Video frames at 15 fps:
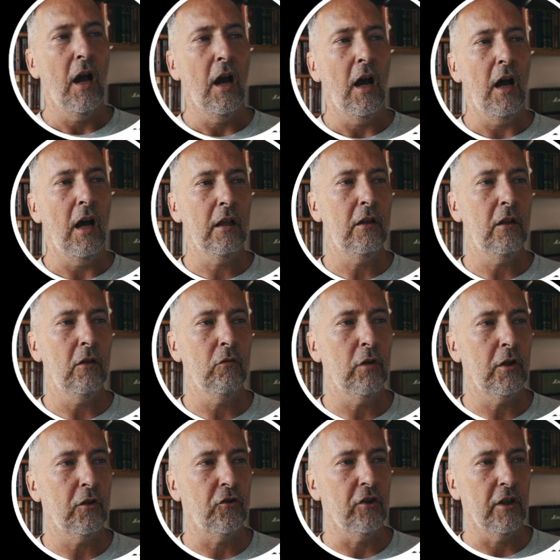Uncle
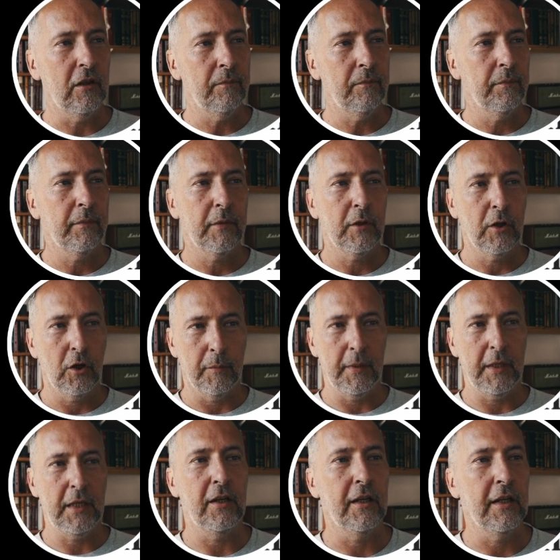Roger,
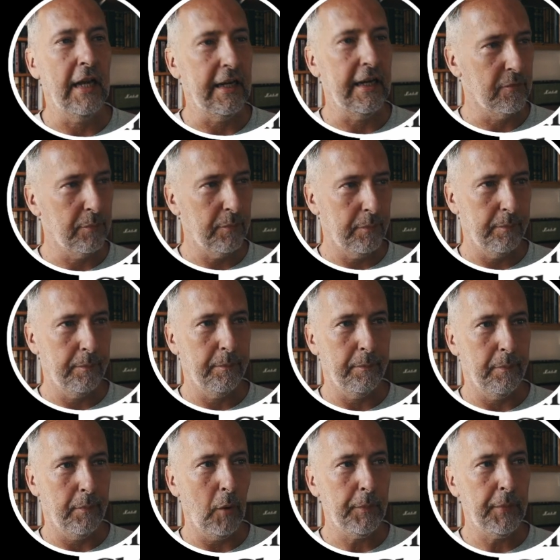comedian, has
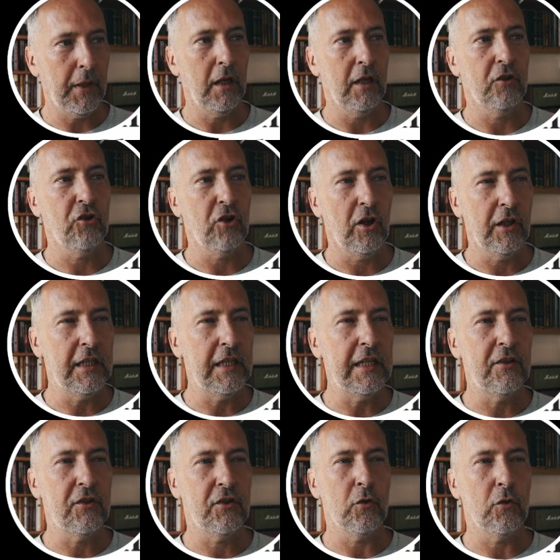popular
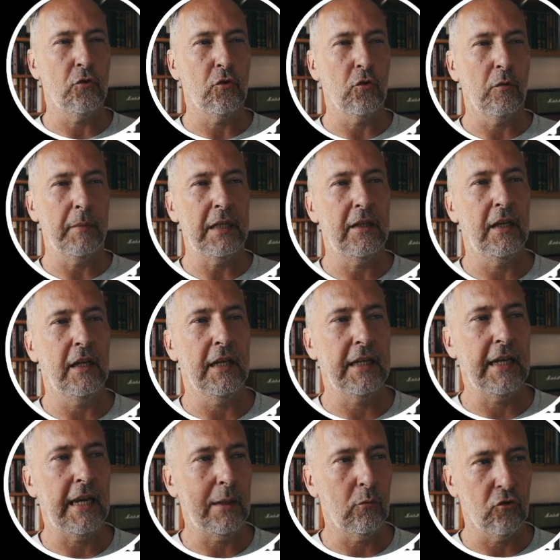Chinese social media
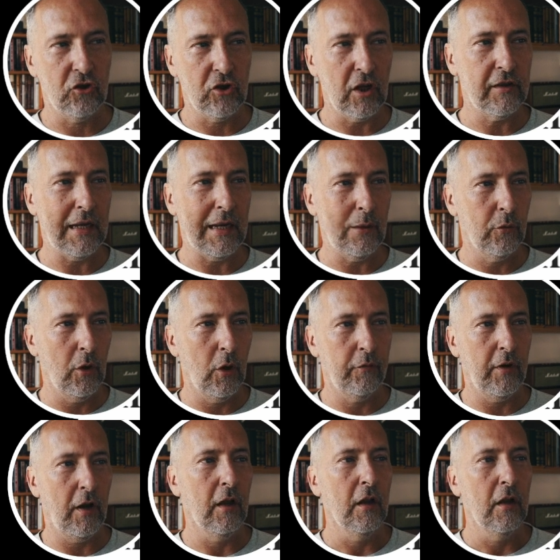account shut down
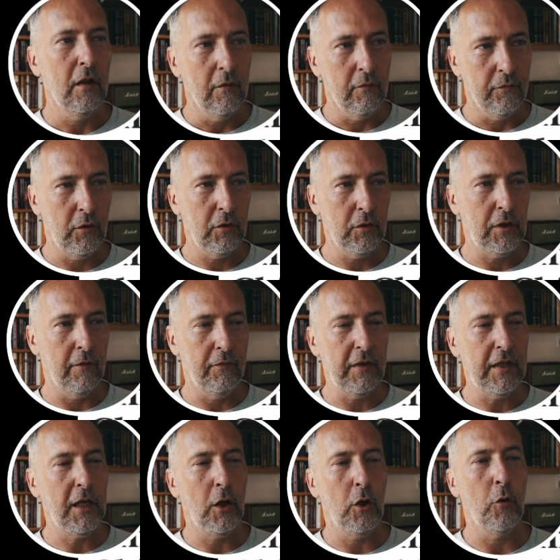over
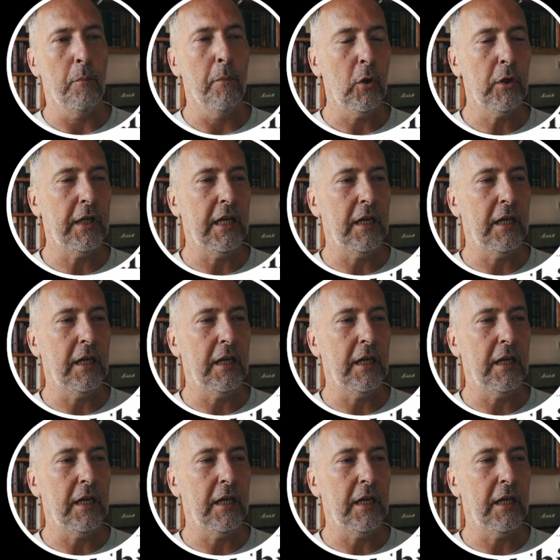video mocking